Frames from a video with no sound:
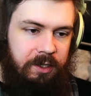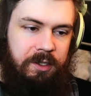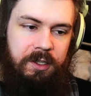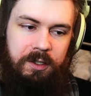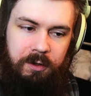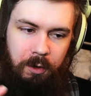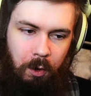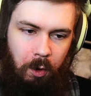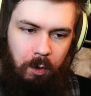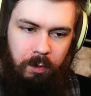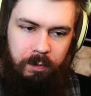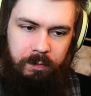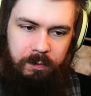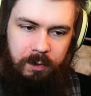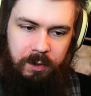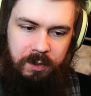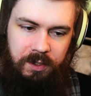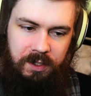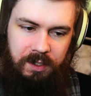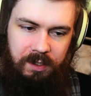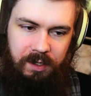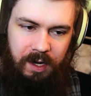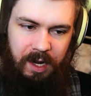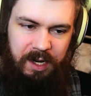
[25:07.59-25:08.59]
can
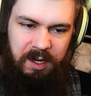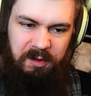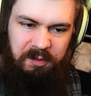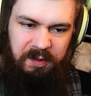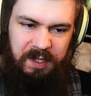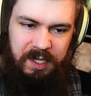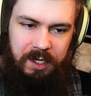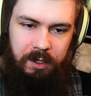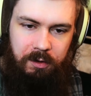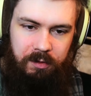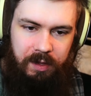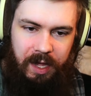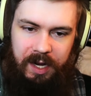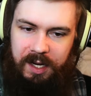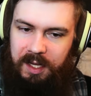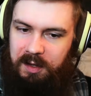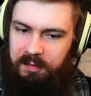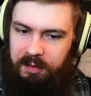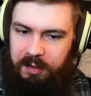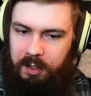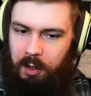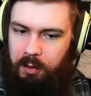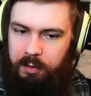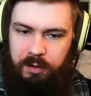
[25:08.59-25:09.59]
almost kind of hear that,
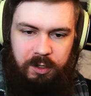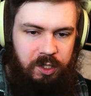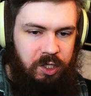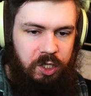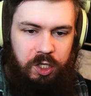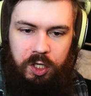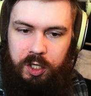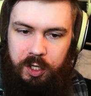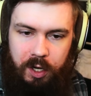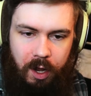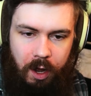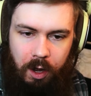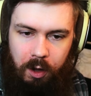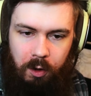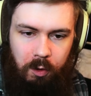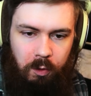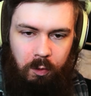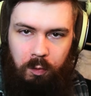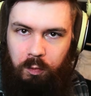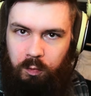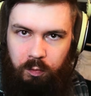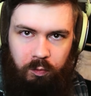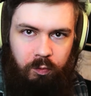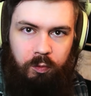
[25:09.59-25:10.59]
even though there's
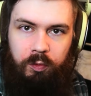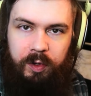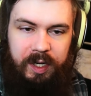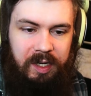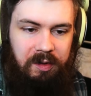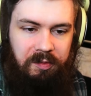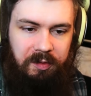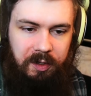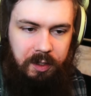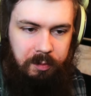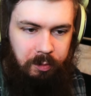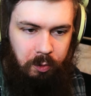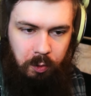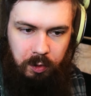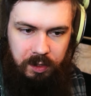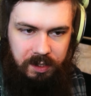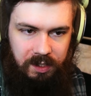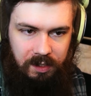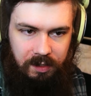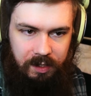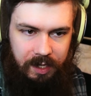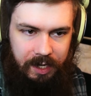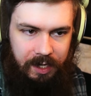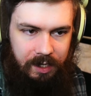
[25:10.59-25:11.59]
no reverb or
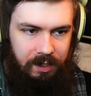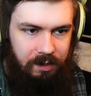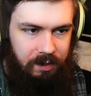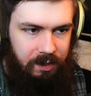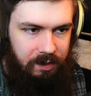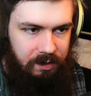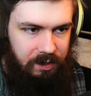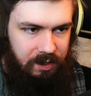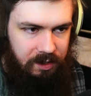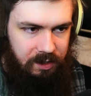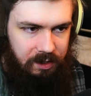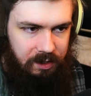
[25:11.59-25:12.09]
delay in this